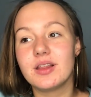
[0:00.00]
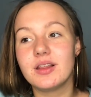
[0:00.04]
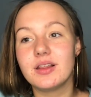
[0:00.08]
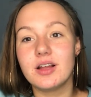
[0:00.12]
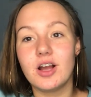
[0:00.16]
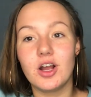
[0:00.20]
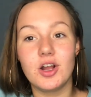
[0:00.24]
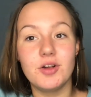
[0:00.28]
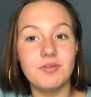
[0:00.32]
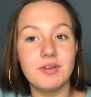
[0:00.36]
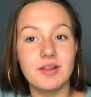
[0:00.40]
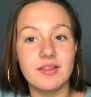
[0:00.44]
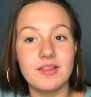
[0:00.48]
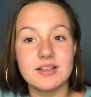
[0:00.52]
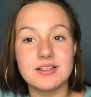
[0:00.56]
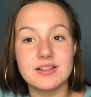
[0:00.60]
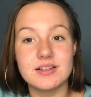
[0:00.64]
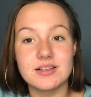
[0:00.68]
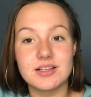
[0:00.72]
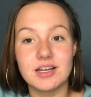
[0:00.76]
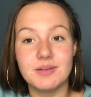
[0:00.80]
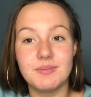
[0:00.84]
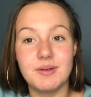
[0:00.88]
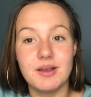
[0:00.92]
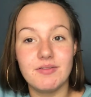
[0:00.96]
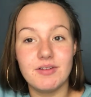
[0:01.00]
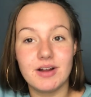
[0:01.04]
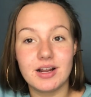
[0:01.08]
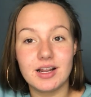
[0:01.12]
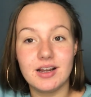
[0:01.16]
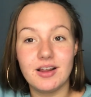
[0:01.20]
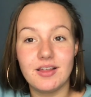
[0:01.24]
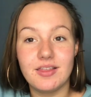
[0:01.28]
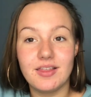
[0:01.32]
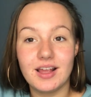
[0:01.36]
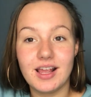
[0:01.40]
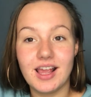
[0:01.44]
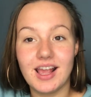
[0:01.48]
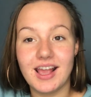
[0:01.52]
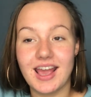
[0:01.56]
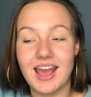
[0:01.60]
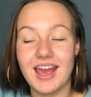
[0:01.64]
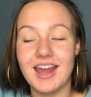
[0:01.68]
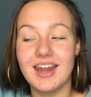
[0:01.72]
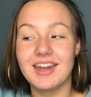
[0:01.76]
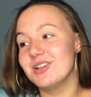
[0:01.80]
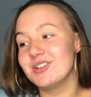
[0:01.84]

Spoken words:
hopefully this is going to be a regular thing again.